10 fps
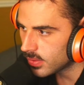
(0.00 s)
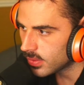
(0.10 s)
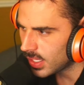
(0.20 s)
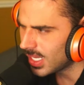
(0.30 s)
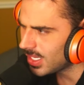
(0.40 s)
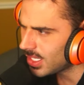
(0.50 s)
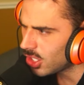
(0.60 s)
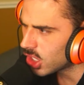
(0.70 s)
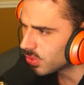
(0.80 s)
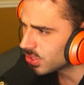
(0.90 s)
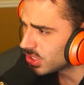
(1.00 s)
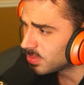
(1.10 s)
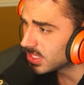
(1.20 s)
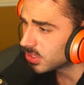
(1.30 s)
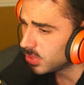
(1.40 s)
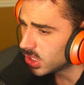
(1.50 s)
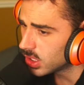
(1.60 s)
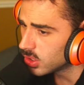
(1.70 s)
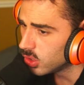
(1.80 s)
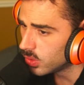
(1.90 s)
I had a lot of Christians message me. They're like,
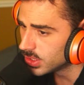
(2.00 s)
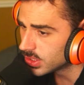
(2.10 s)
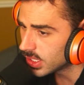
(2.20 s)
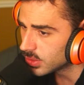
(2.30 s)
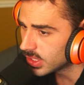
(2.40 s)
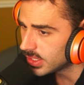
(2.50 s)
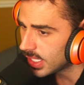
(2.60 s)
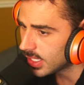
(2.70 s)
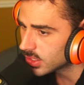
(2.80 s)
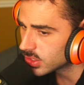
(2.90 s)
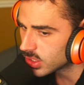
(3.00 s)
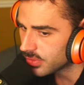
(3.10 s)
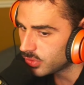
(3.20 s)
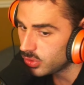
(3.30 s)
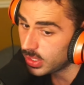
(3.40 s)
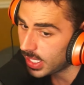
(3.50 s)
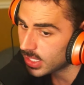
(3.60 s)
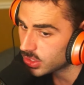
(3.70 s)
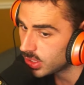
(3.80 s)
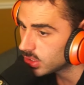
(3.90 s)
yo, this sounds satanic and stuff. Dude, it
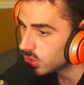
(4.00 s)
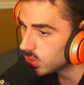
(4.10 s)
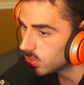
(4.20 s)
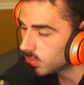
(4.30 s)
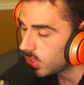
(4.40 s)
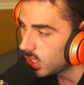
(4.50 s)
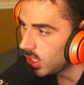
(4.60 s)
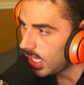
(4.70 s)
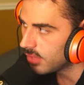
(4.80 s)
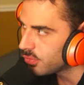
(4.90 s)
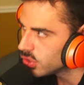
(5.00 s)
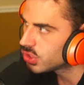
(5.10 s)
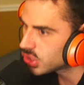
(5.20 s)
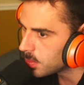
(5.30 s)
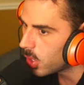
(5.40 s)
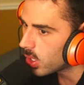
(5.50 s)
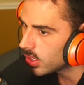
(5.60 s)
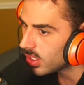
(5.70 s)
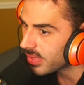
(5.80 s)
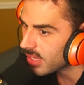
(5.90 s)
actually gets you, if you're smart, you
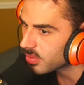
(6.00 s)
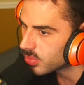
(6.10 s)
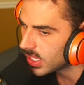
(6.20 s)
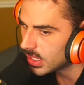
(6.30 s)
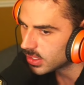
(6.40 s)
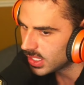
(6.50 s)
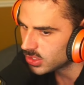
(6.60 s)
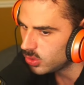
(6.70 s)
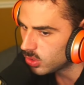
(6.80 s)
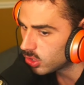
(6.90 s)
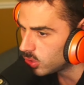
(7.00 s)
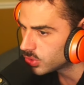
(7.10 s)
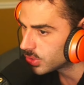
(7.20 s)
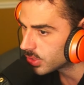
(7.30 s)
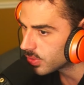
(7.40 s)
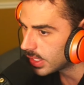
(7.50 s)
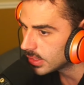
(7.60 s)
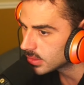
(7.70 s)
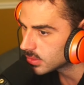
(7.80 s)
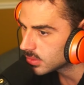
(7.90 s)
have half a brain, it gets you closer to
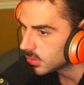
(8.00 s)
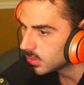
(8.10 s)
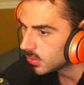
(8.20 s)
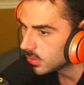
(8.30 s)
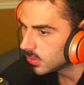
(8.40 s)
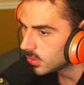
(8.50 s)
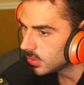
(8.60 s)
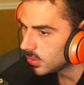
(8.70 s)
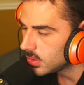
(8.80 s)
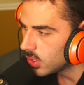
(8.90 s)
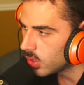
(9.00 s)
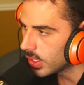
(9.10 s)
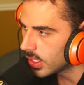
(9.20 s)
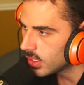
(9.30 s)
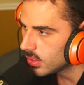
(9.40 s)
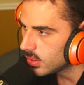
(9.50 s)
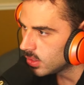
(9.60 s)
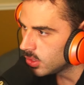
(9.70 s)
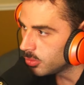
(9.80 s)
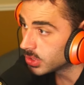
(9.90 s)
Christ. Okay?
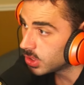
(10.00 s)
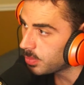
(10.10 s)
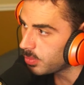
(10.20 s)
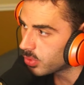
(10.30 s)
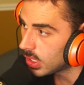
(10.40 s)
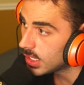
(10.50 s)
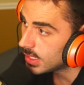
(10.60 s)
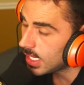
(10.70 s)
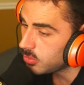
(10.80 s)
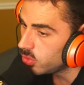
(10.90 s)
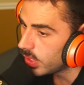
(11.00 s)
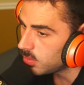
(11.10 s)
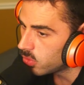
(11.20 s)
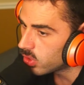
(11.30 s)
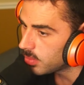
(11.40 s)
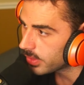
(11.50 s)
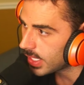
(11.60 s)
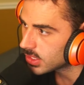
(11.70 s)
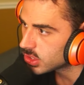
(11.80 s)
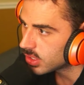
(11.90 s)
But some people are like, damn, you read more about
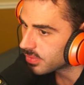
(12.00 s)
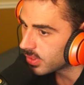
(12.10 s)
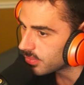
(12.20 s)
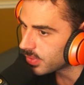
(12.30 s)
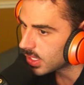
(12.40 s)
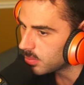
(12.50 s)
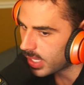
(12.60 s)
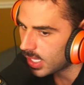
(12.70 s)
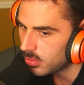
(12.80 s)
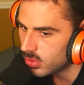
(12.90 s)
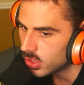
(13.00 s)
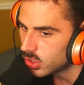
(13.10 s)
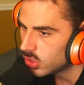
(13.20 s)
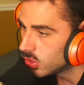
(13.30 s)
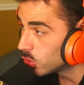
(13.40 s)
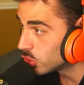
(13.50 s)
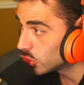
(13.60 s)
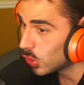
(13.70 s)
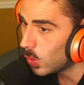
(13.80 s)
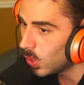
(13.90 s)
that stuff than the fucking Bible or
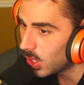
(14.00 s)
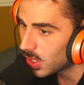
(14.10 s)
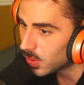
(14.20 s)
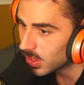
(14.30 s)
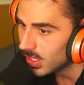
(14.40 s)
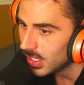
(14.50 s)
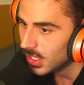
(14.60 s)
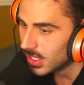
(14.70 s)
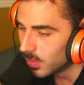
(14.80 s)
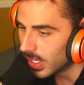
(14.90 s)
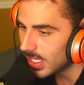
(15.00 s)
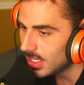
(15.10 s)
Zohar, or, right?